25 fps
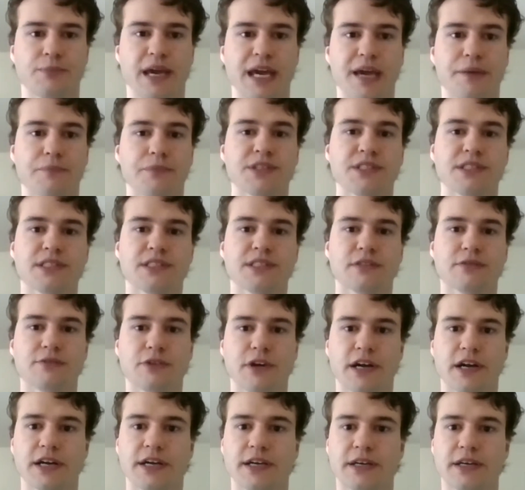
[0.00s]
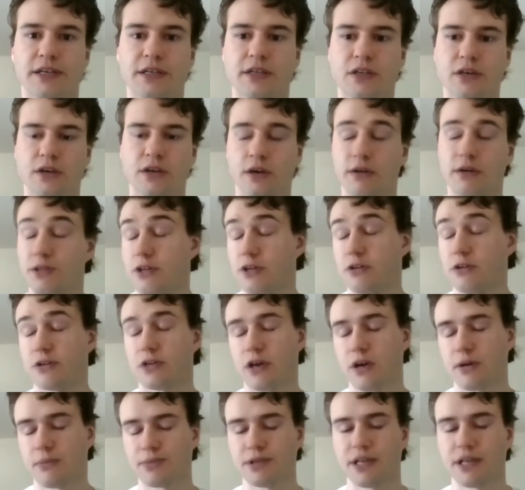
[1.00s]
Payments is a very
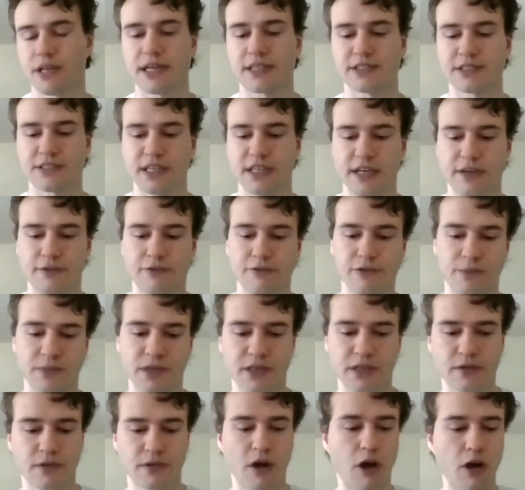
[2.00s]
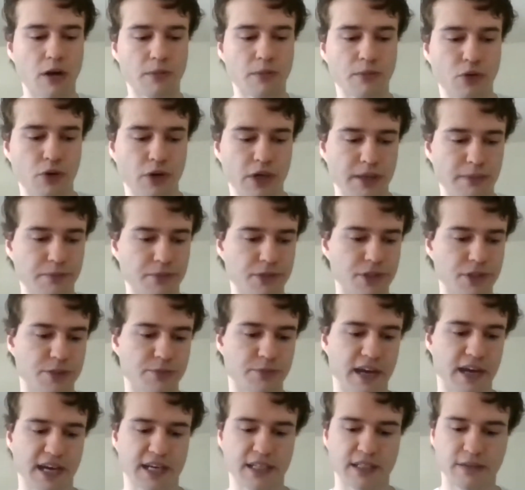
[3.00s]
complex thing from an onboarding
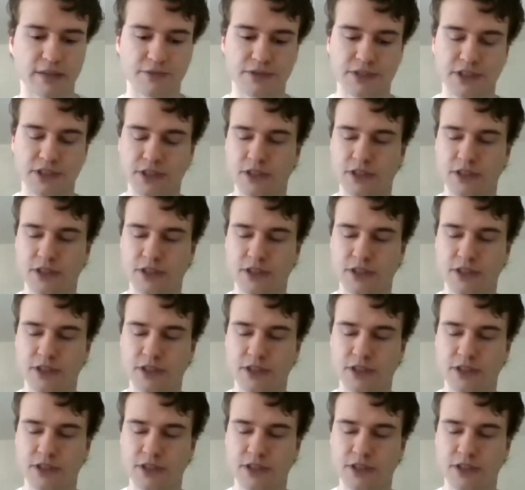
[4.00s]
perspective